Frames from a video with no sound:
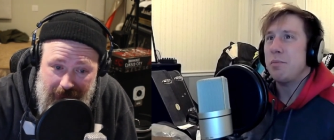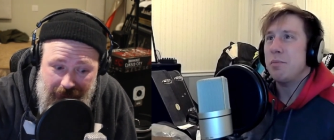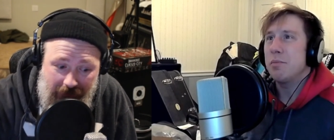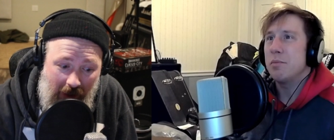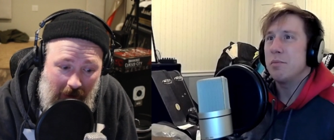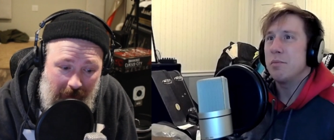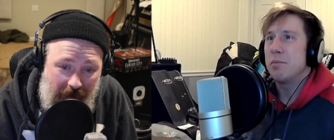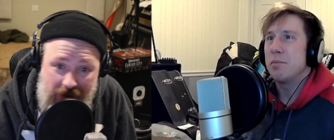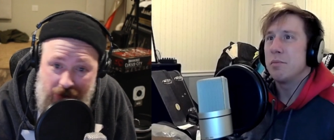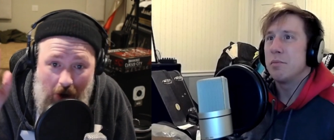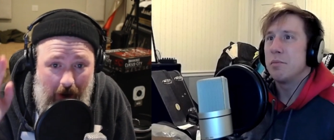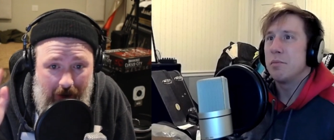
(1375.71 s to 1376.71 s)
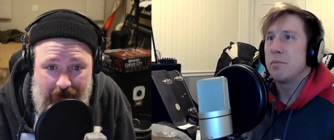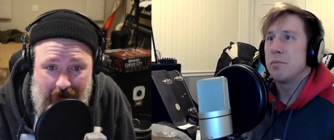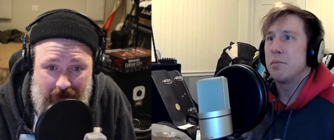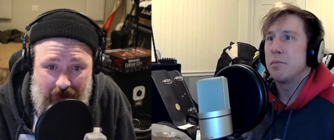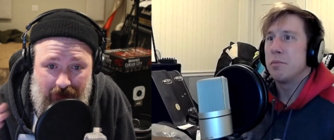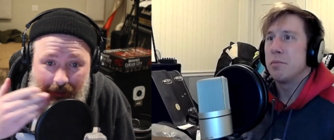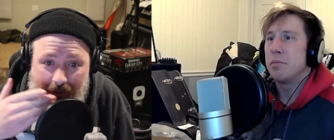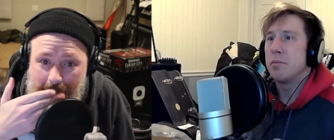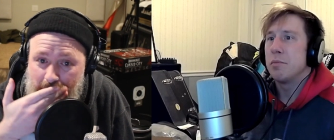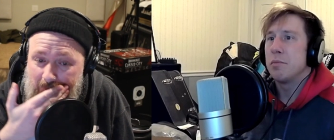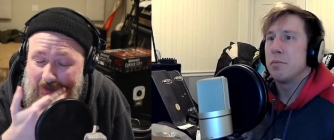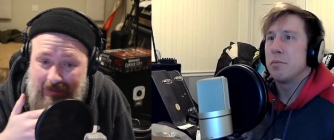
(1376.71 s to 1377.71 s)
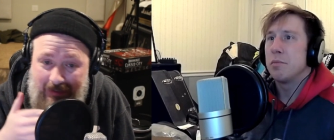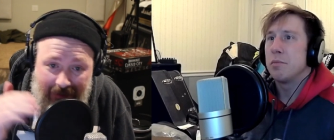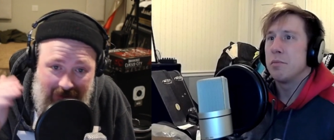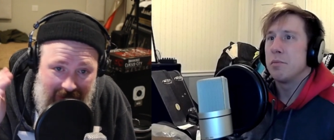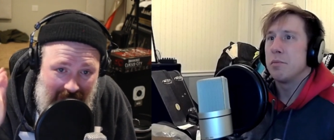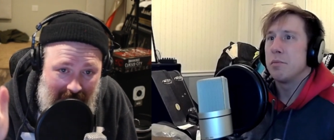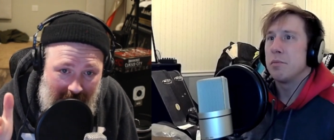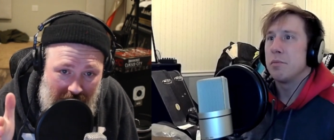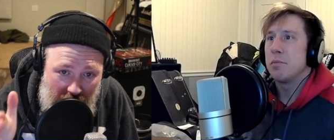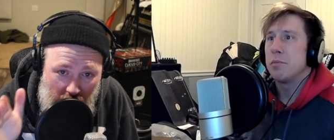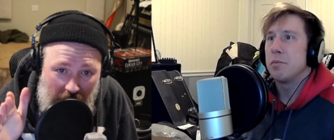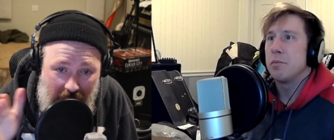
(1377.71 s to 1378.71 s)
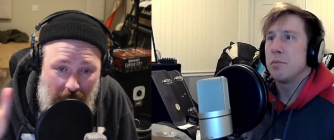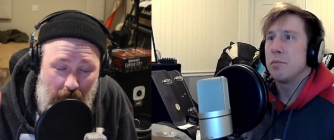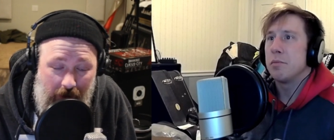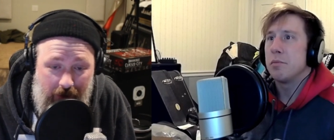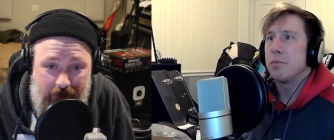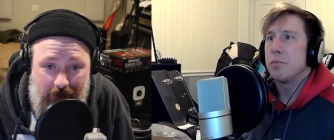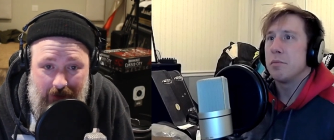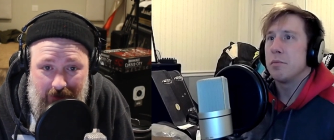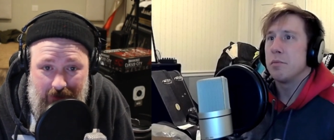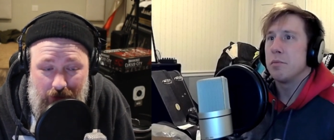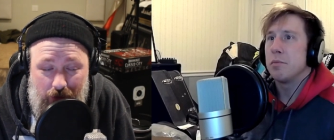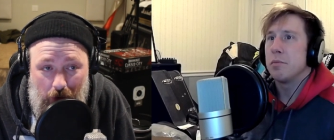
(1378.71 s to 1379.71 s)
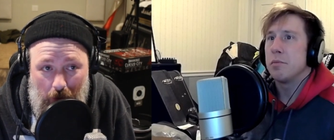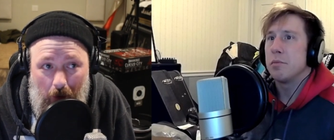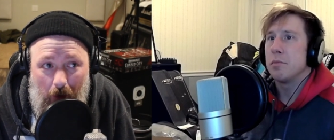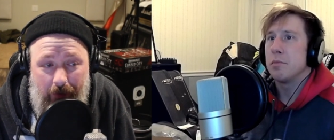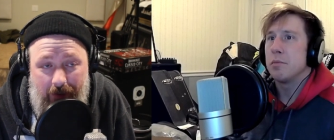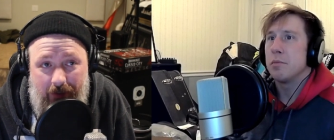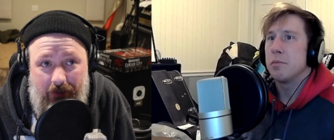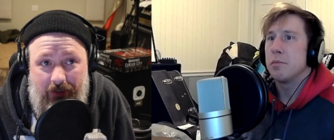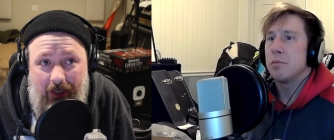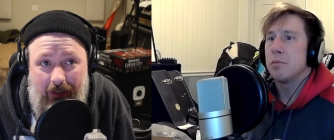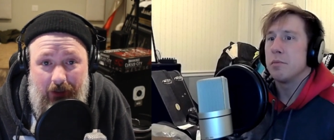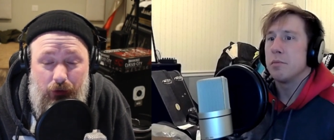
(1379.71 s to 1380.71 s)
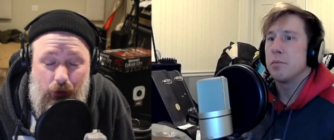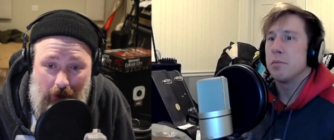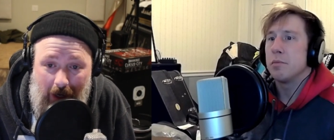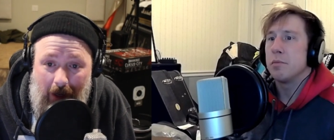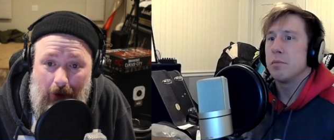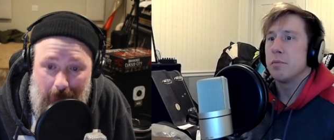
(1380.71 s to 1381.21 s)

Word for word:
Speaker 1: but not in this scene. In the game, the way it works is Joel is getting drowned